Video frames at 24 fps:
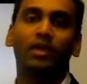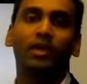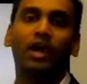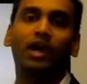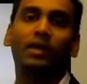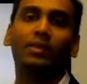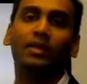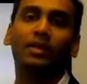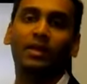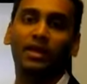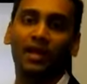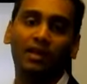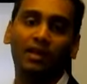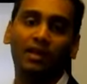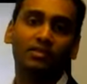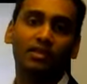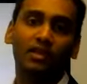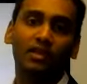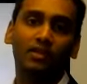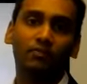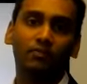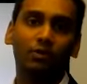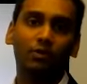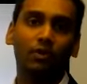and the crank
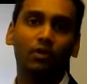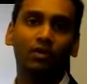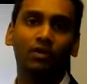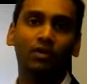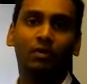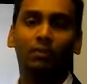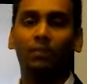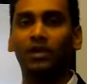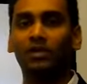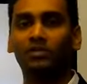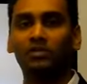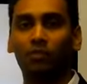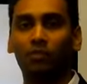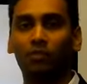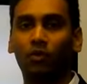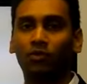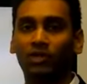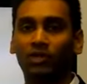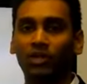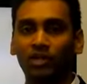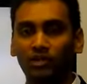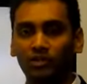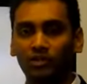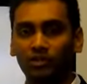state fuel depends
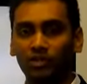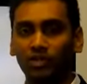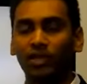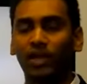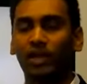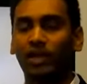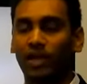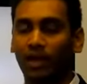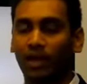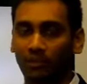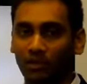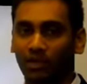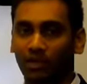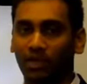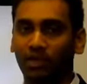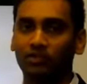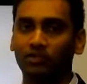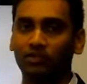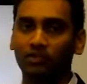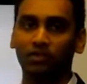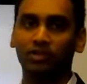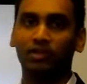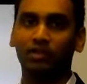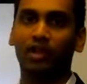upon engine and
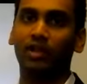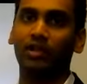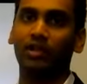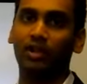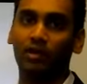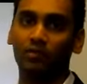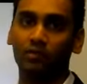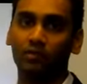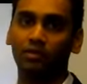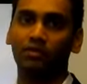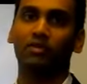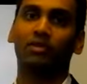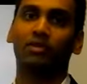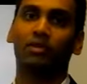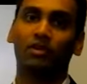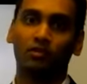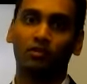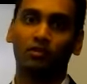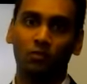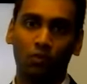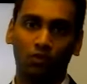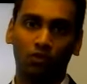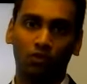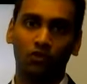application and how your engine
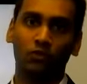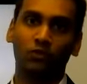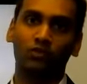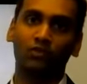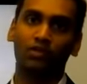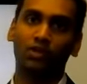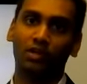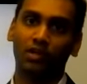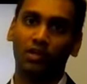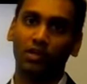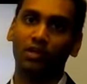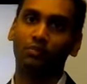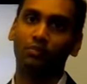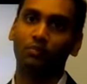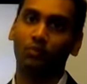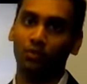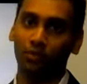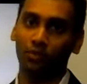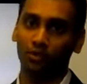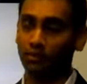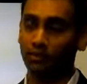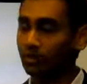responds to a certain input.